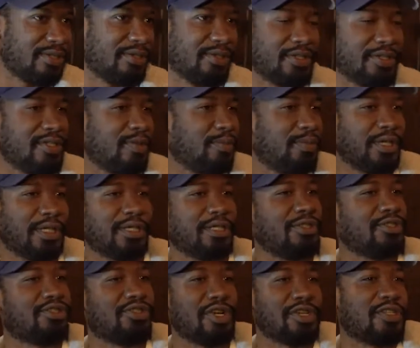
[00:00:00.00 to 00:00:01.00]
So there's a big
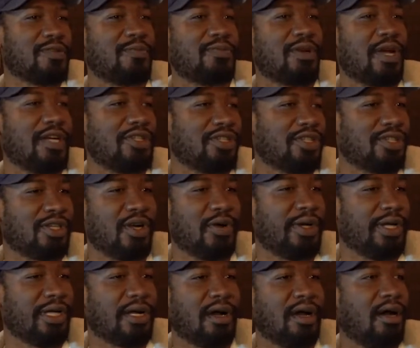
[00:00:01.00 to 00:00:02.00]
construction project
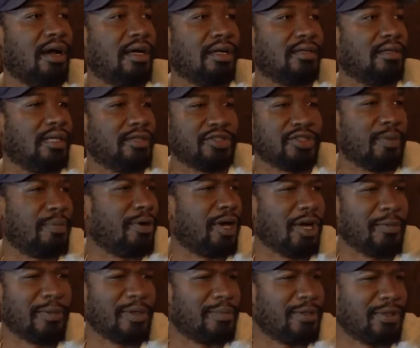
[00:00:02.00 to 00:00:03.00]
going on. There's an
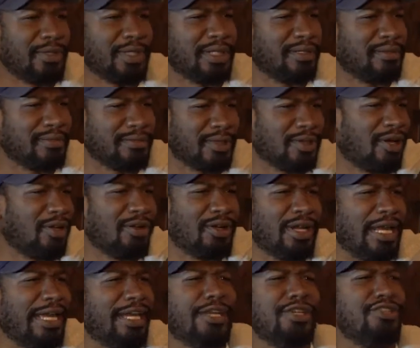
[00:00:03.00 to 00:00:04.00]
apartment building
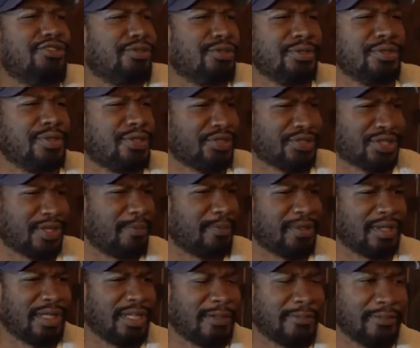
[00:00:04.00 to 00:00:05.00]
on Andrews or
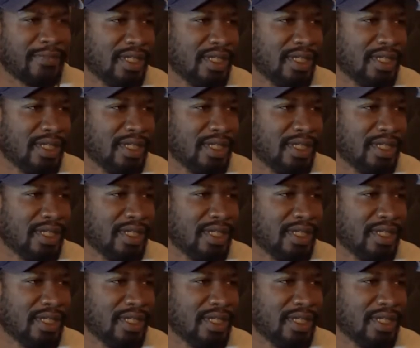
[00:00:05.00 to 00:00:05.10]
something.